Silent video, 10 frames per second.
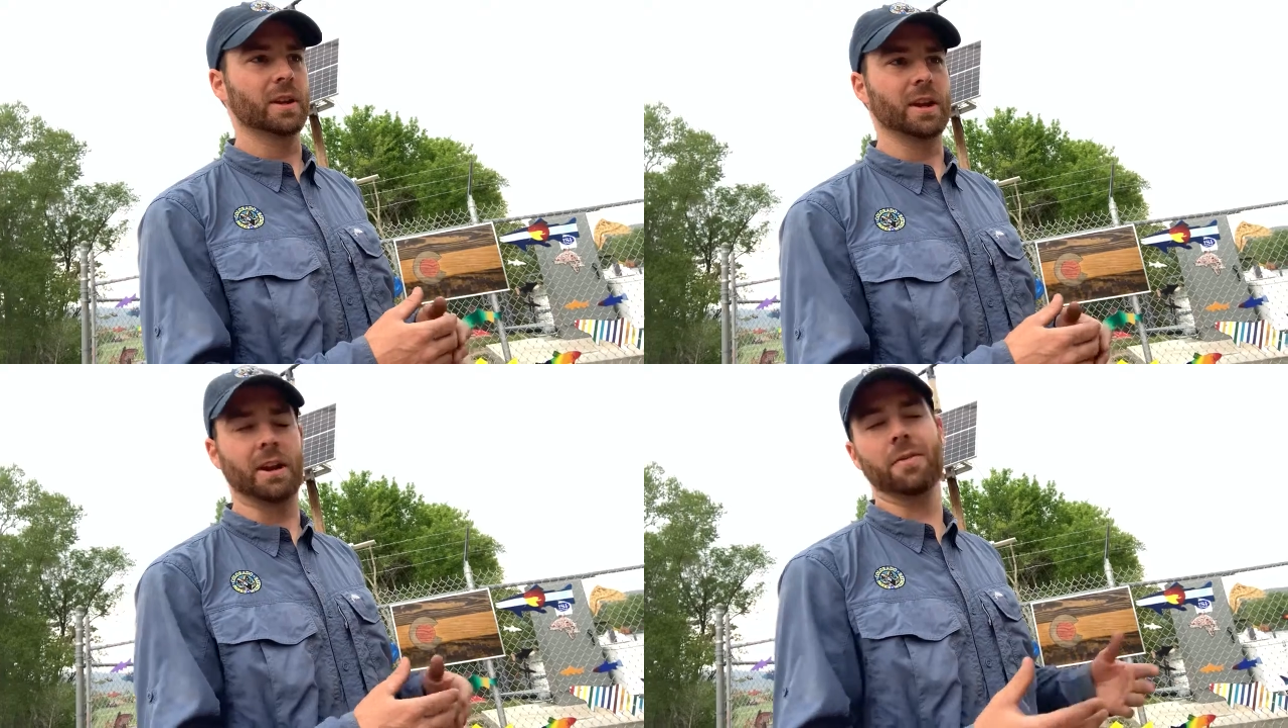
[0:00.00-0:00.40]

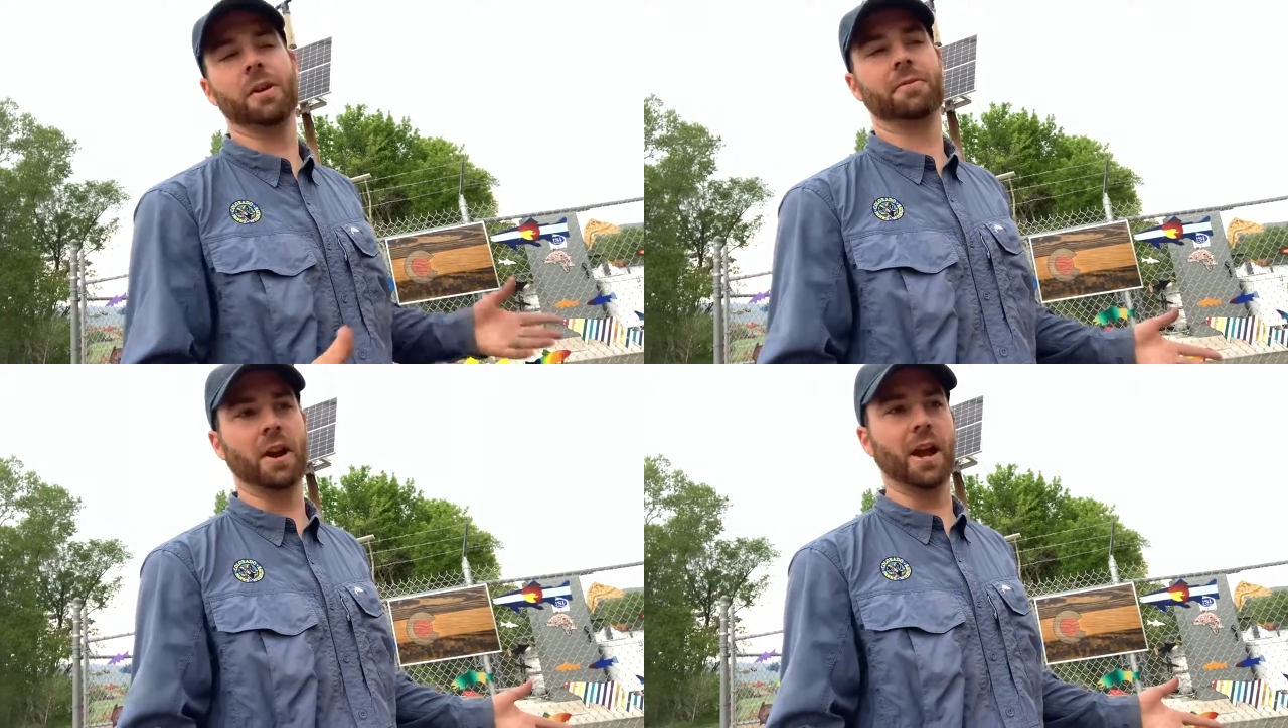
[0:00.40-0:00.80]
and kind of
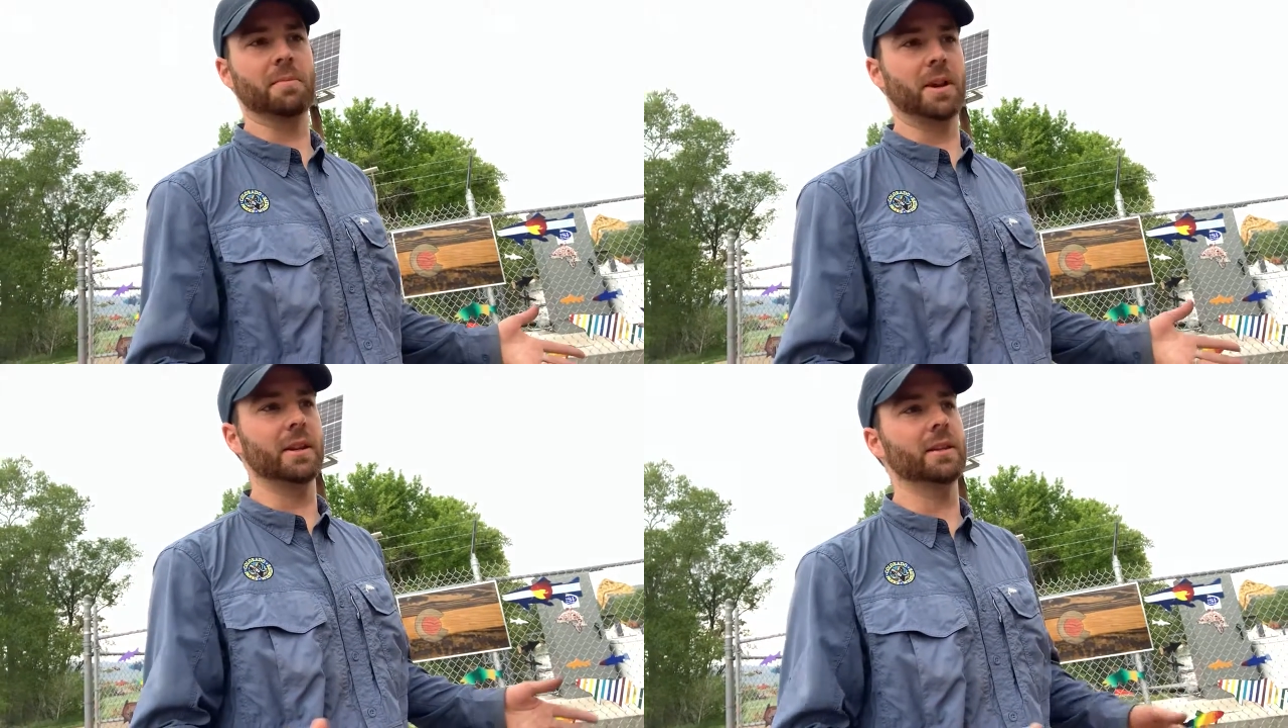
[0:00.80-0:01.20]

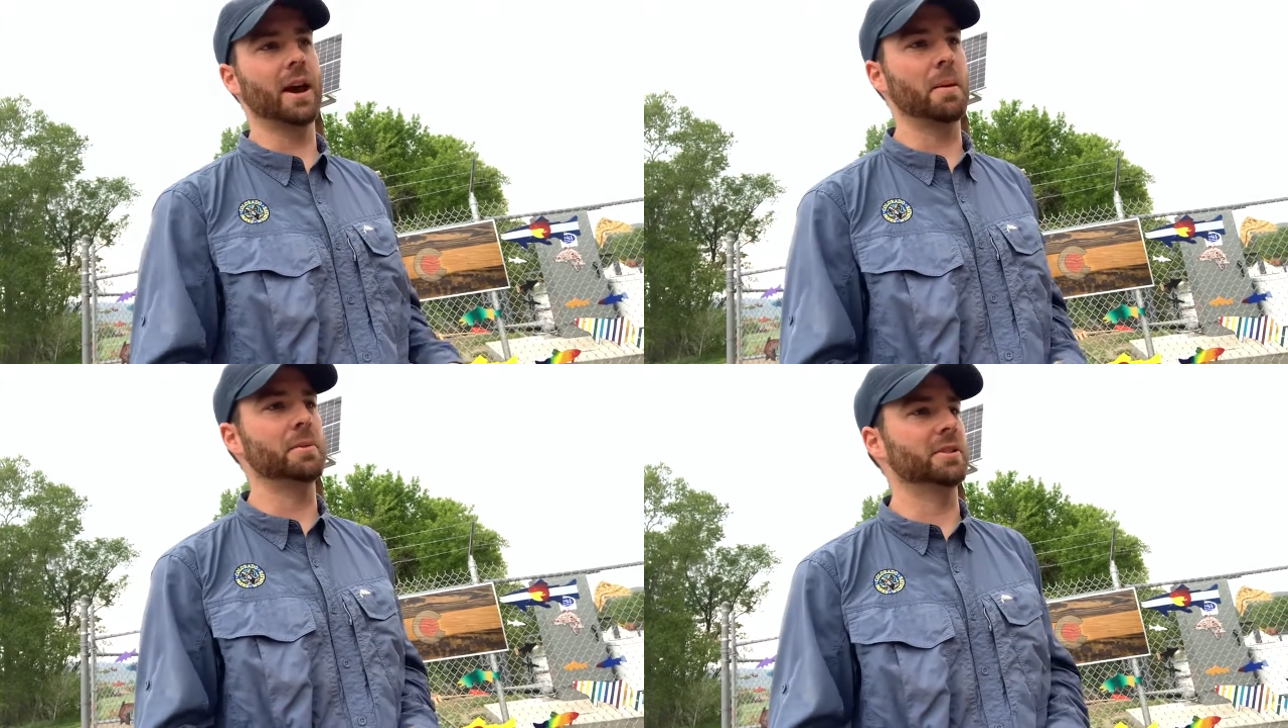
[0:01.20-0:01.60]
unfragmenting the
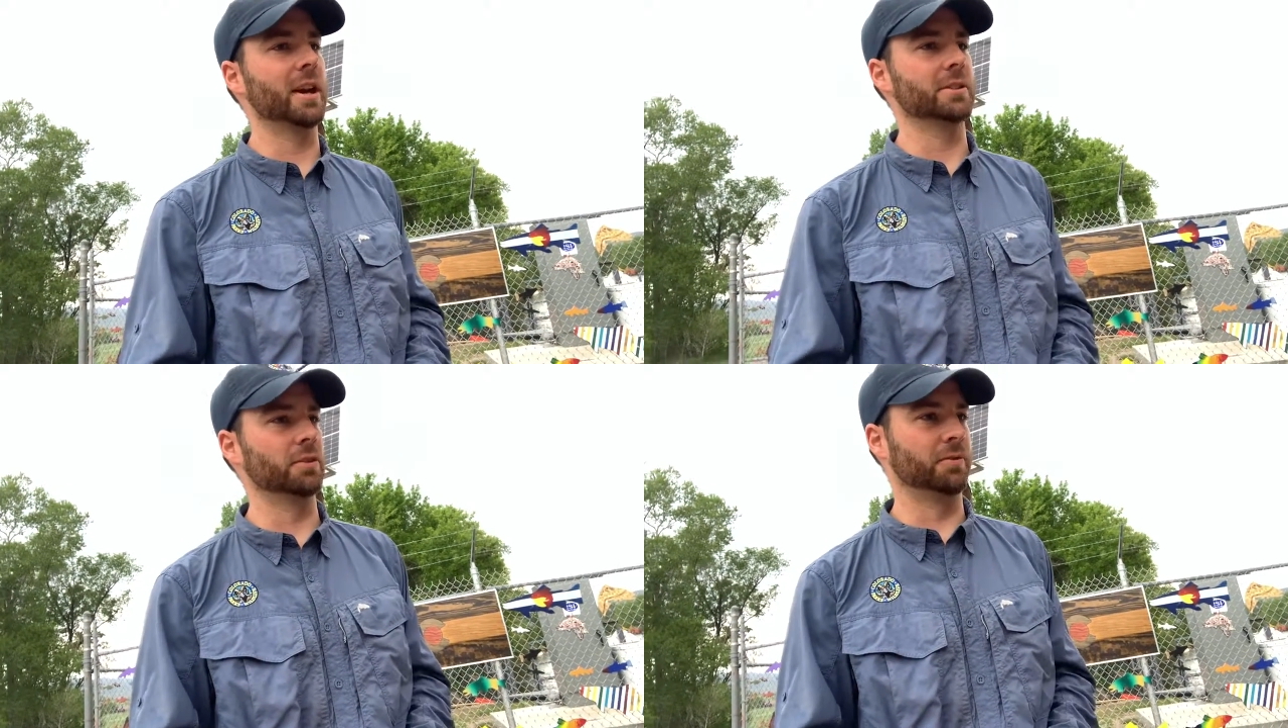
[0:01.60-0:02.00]

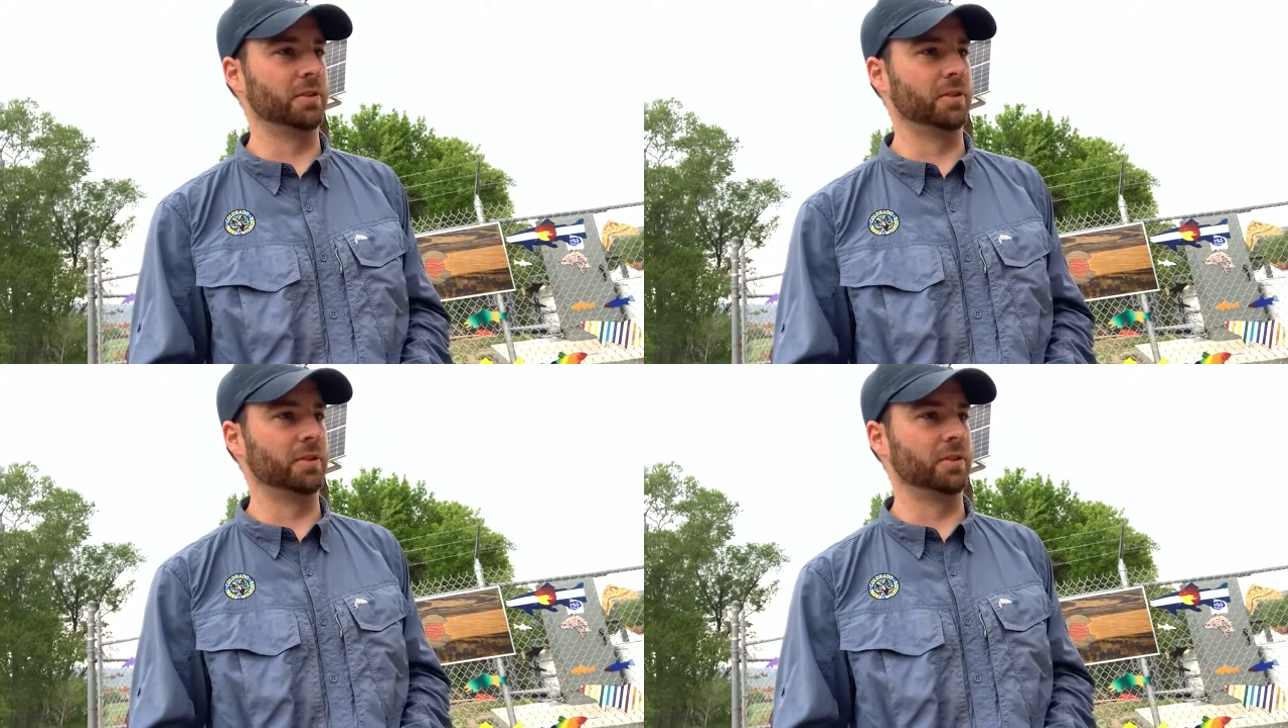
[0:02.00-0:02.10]
habitat. So